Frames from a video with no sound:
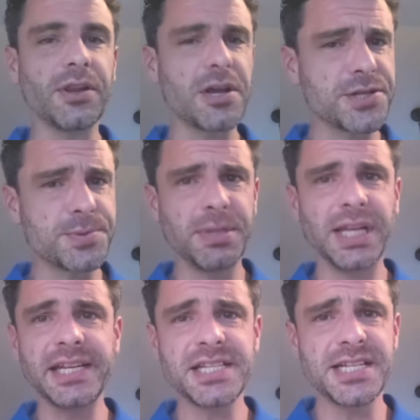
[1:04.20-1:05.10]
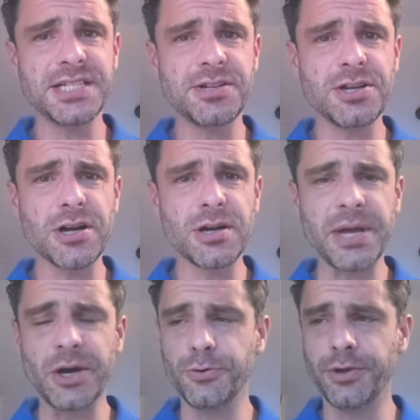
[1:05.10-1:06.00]
there's plenty to talk
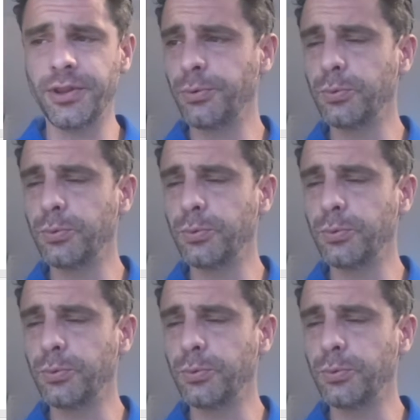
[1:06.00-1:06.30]
about with